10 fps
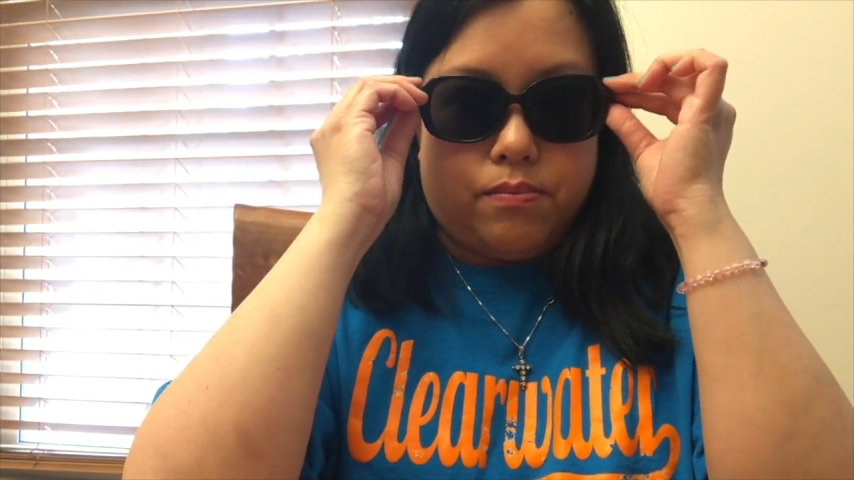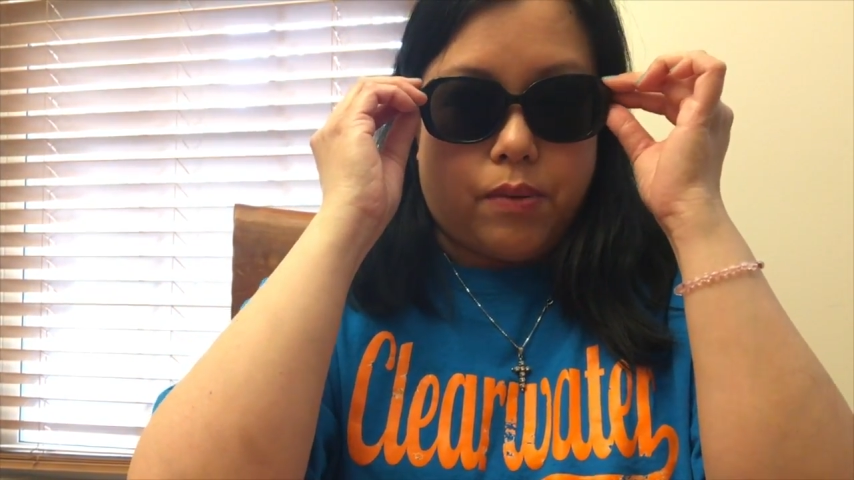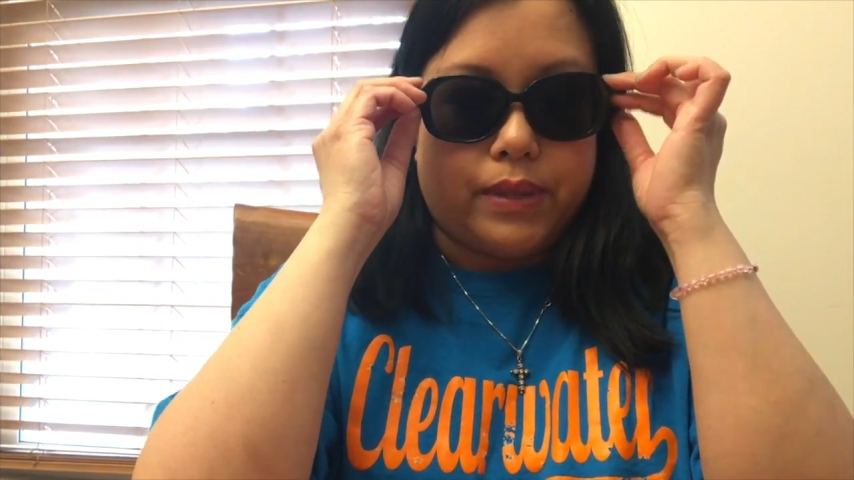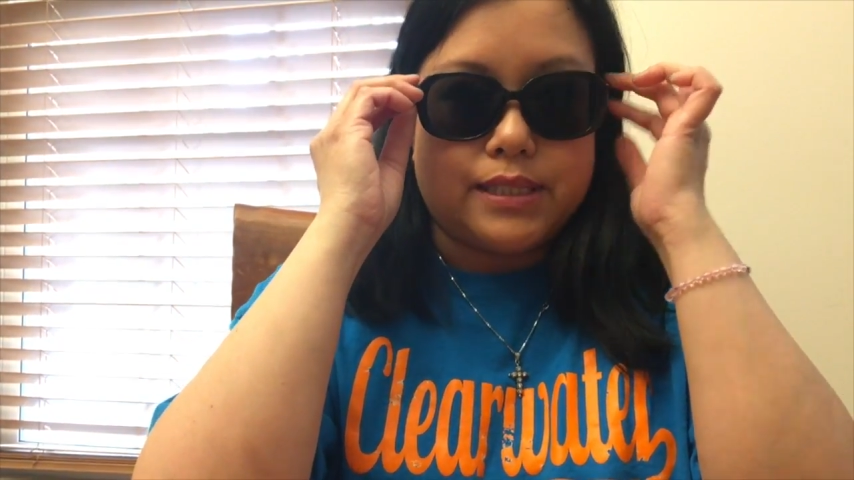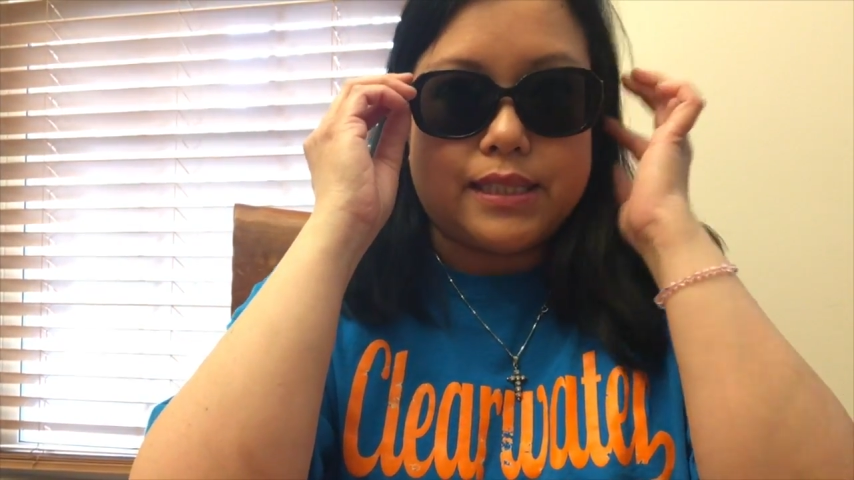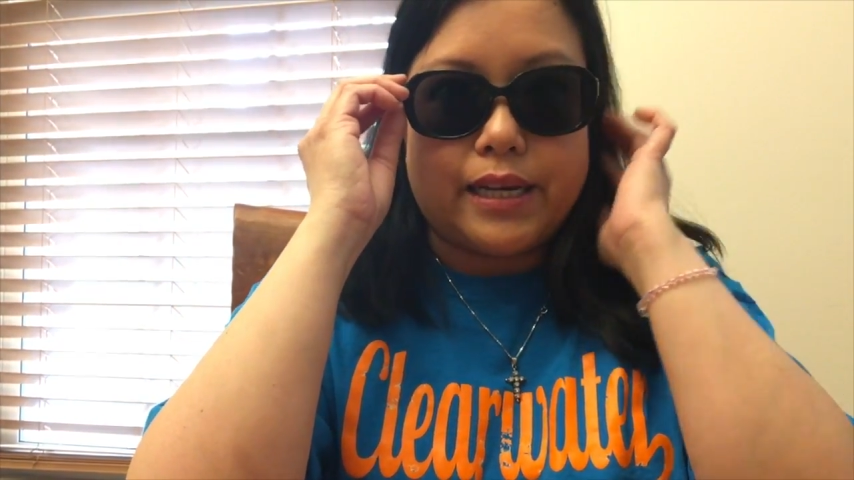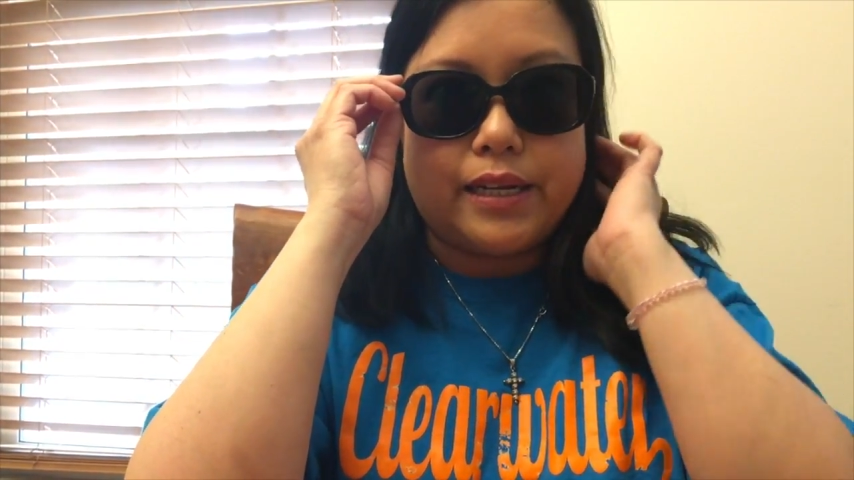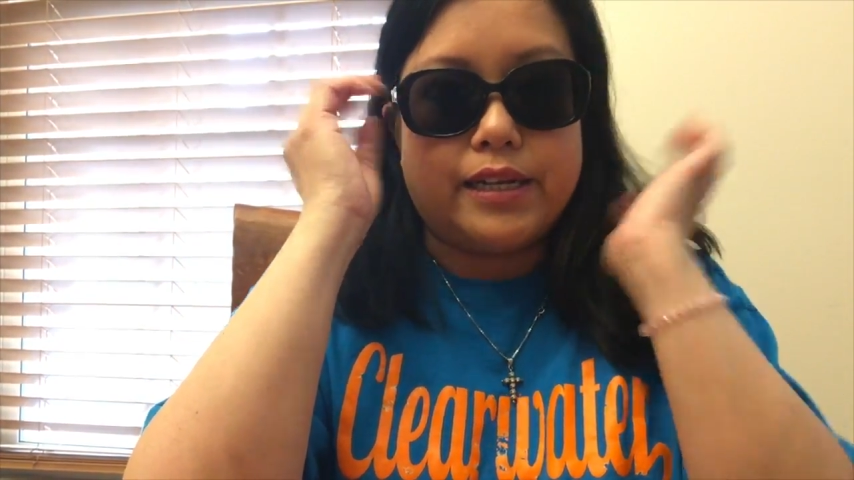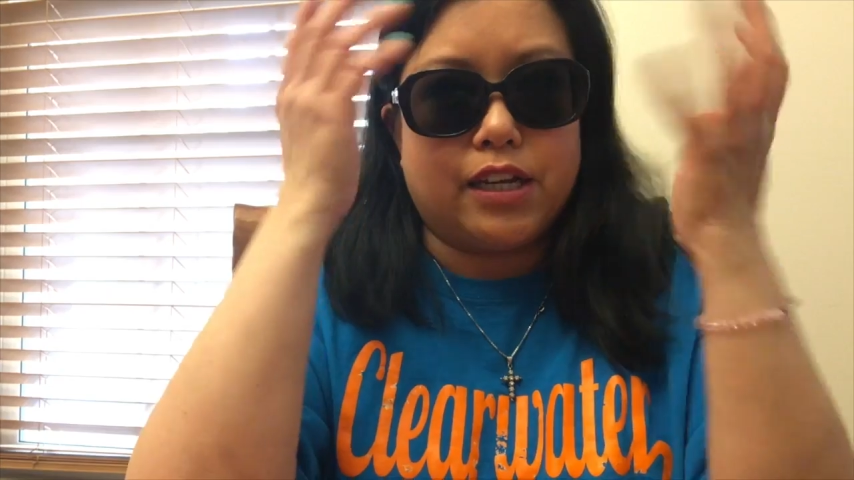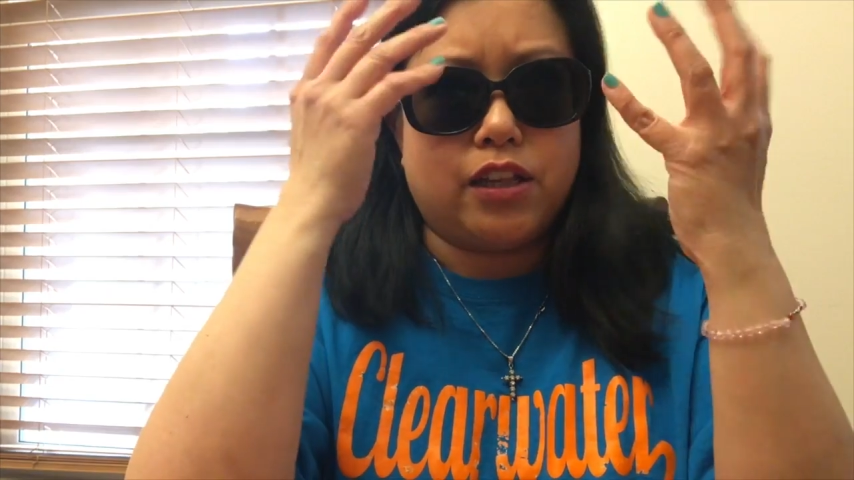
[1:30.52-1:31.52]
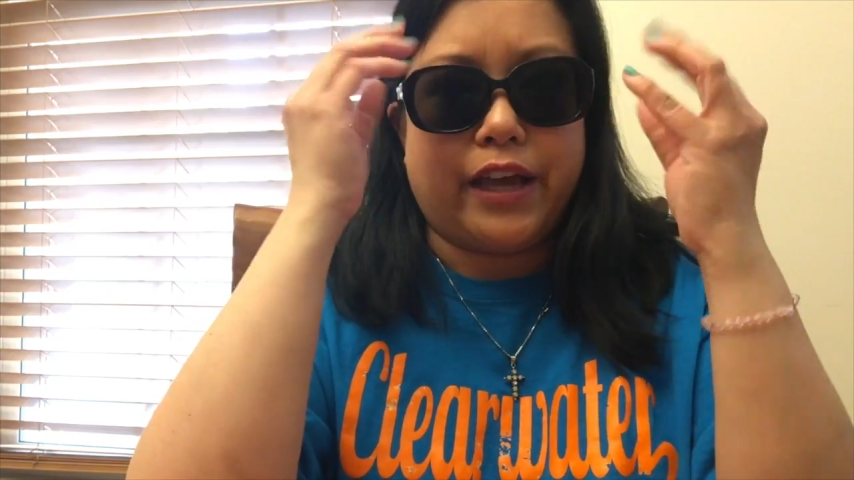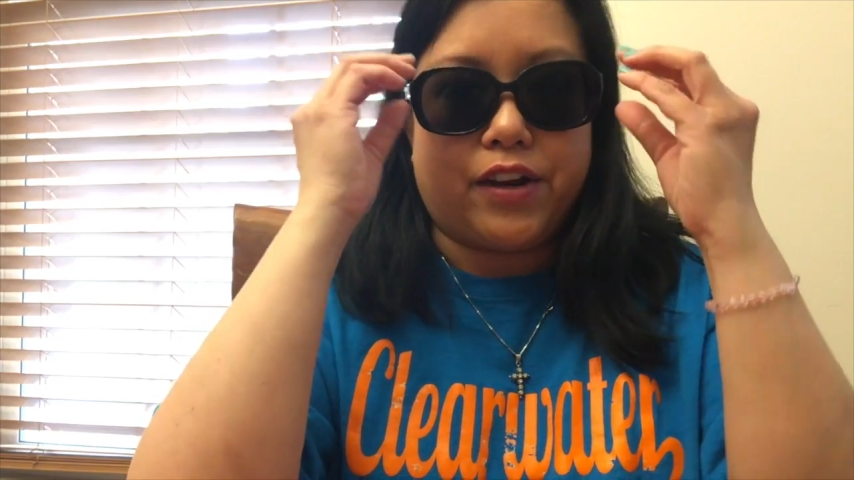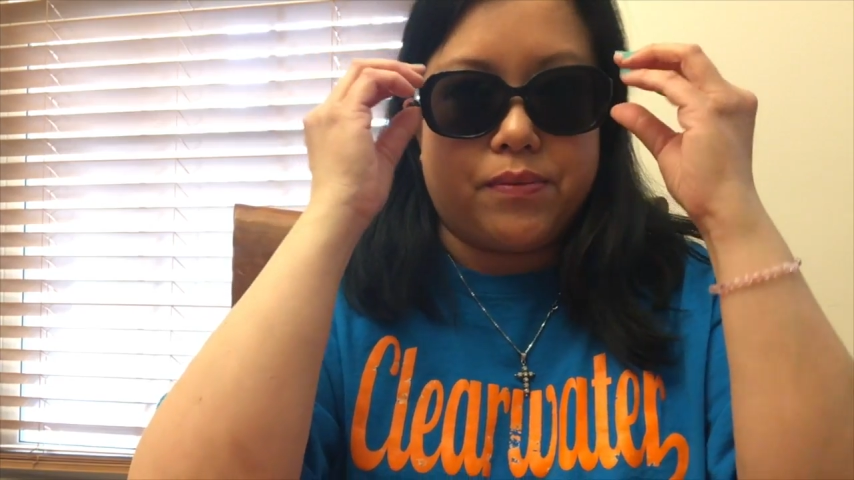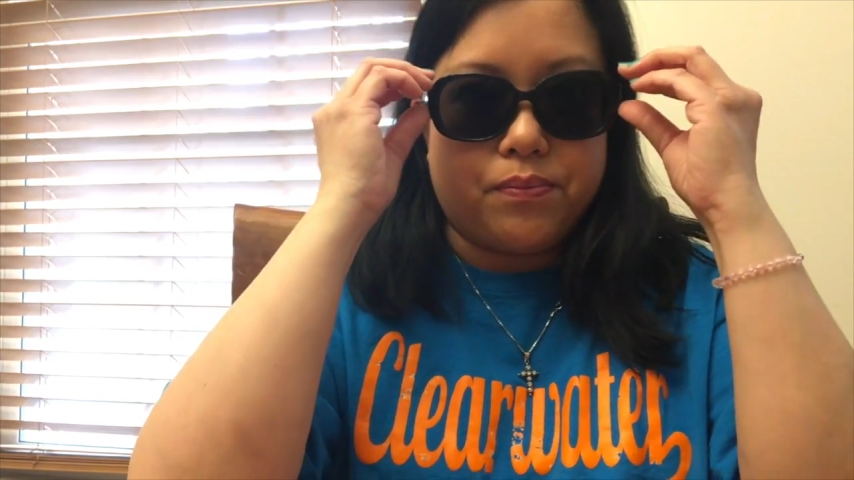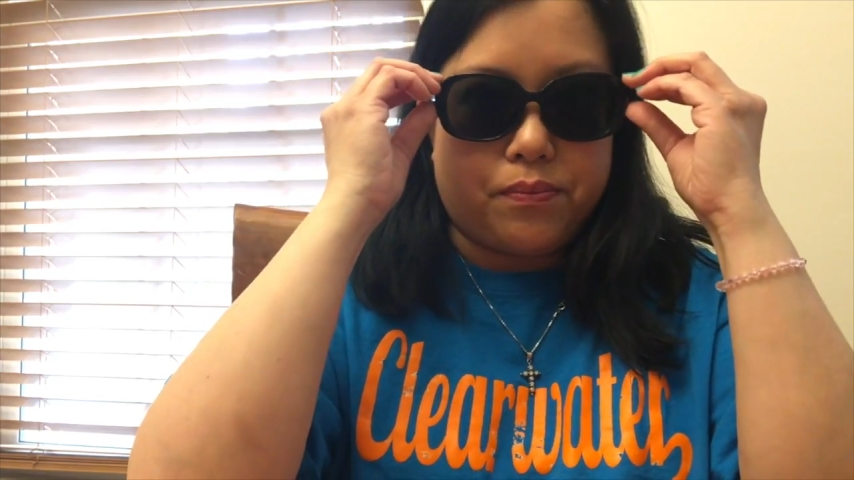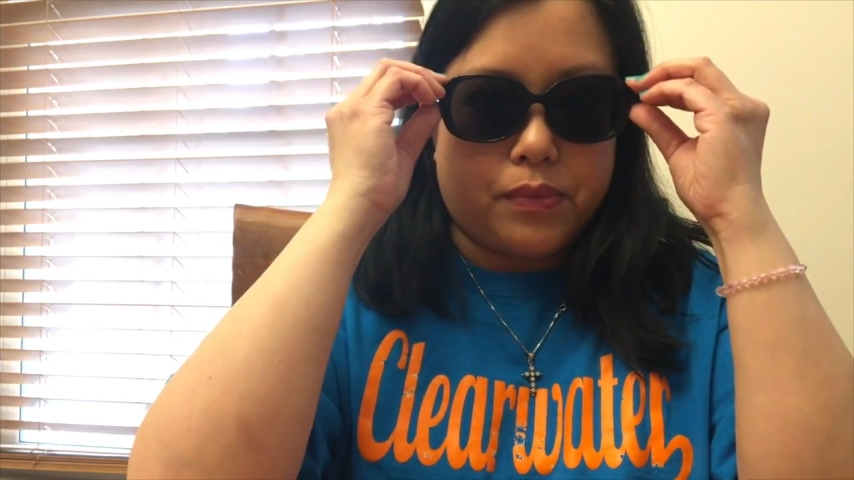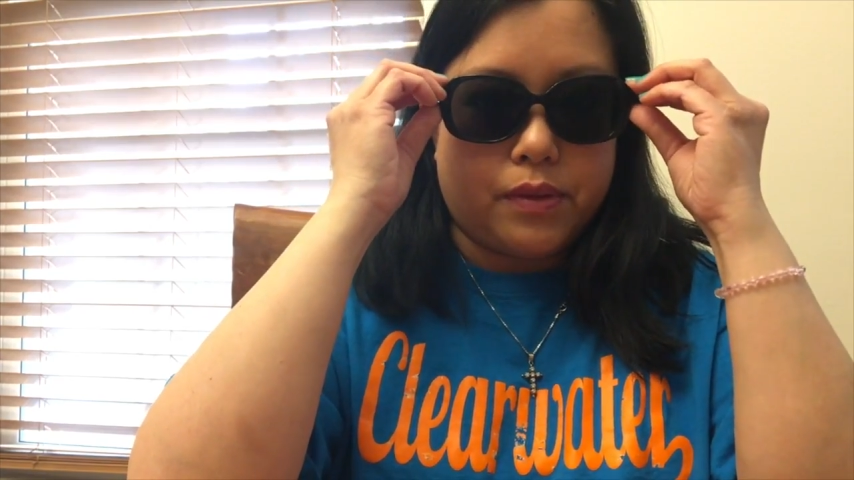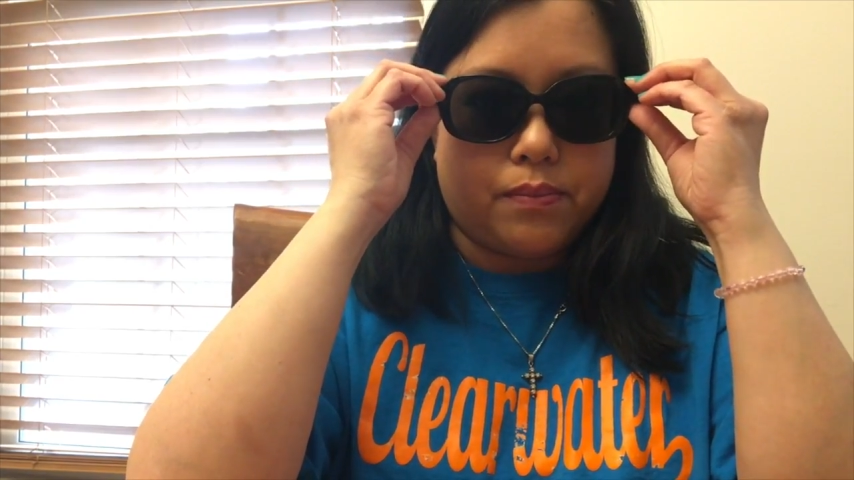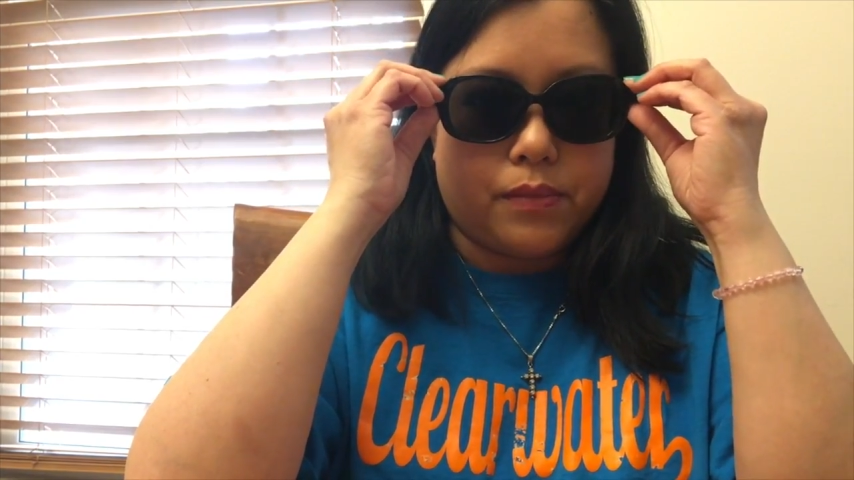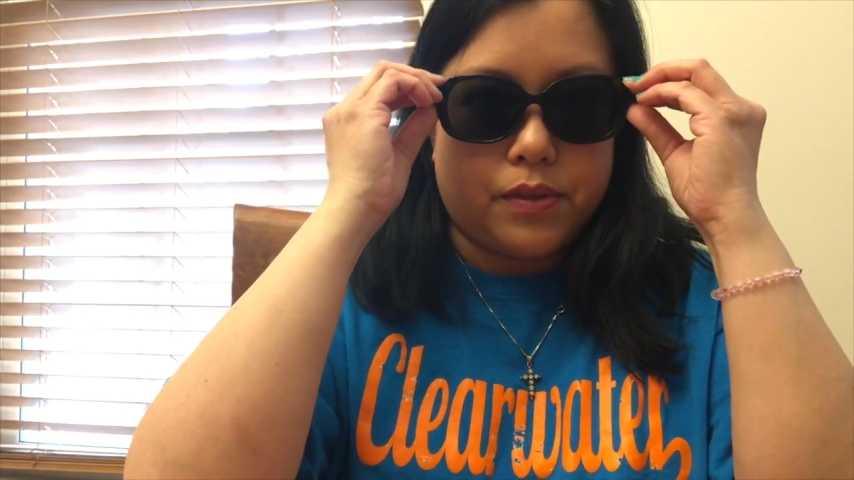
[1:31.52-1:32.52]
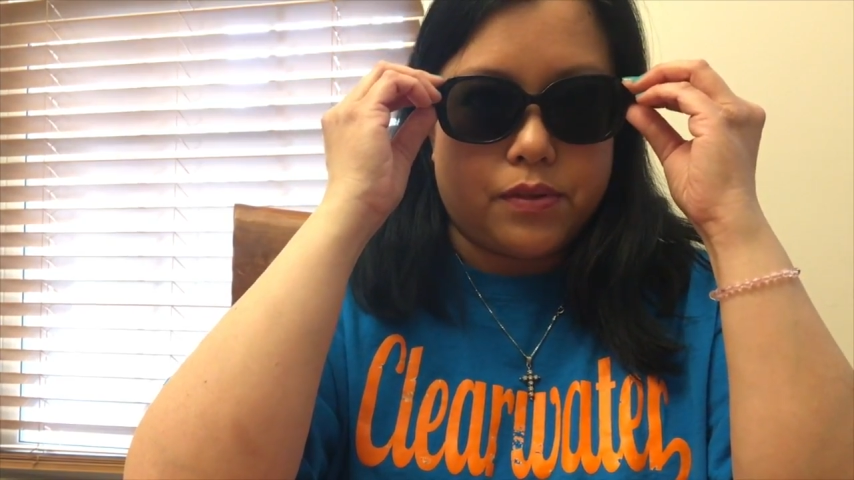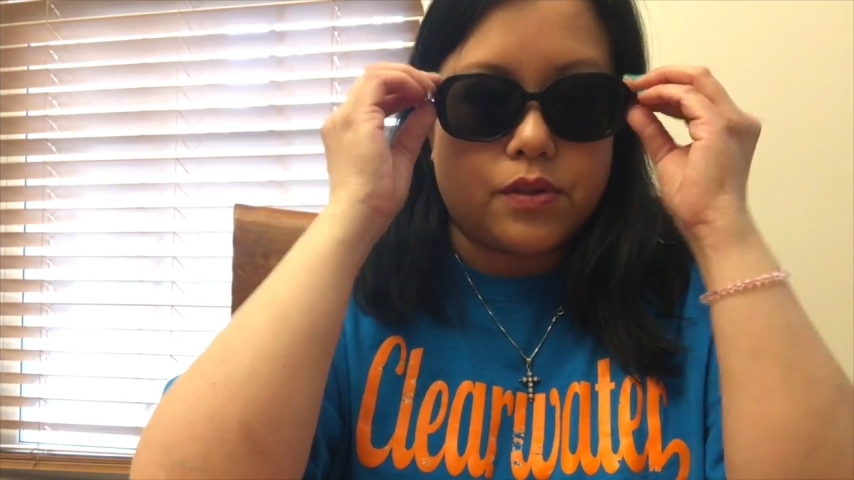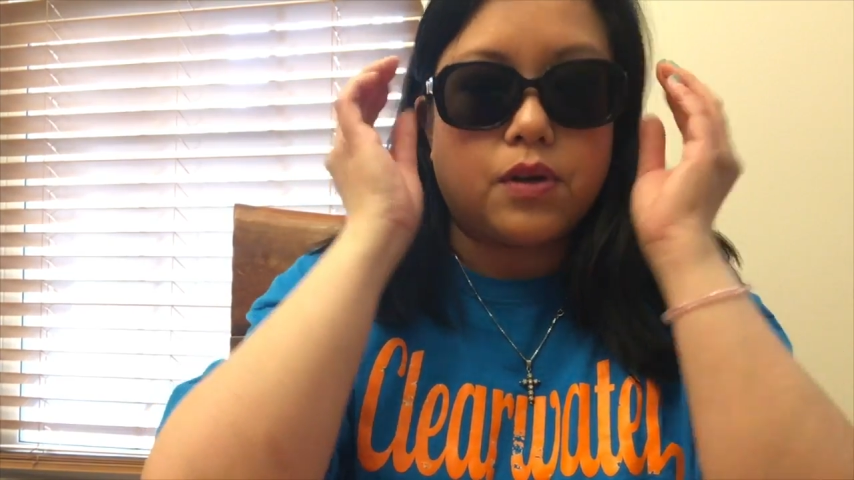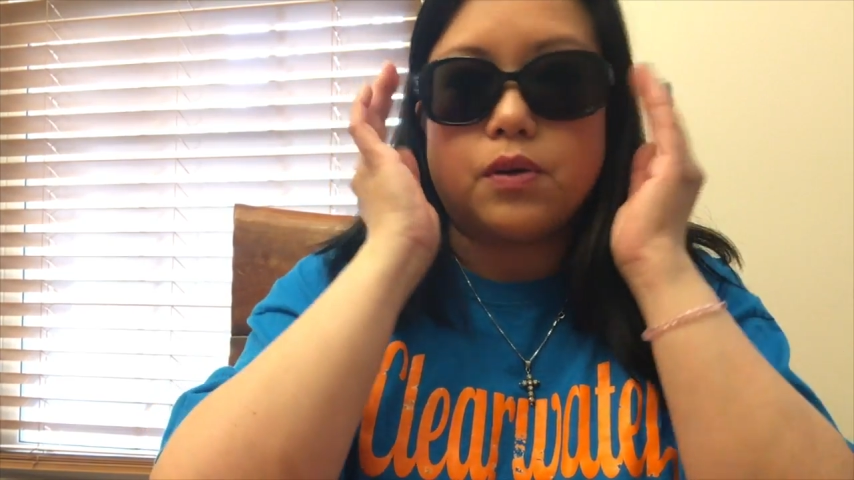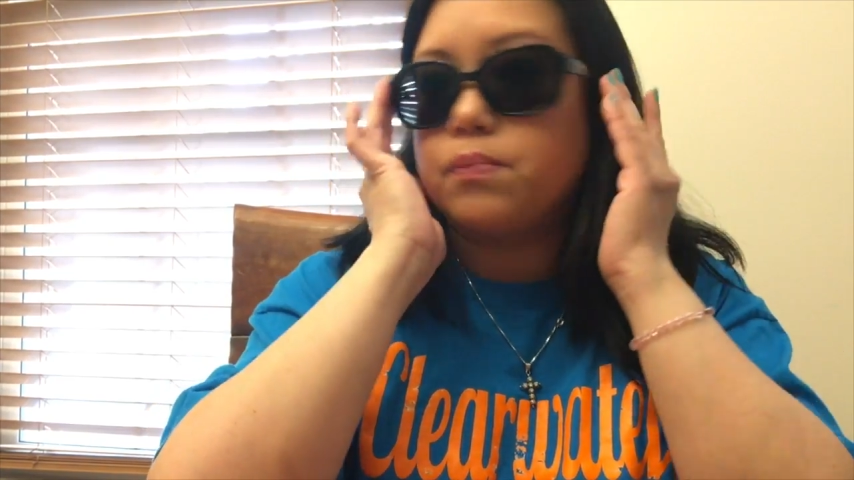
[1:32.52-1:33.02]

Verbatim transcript: from the sun and the glare. So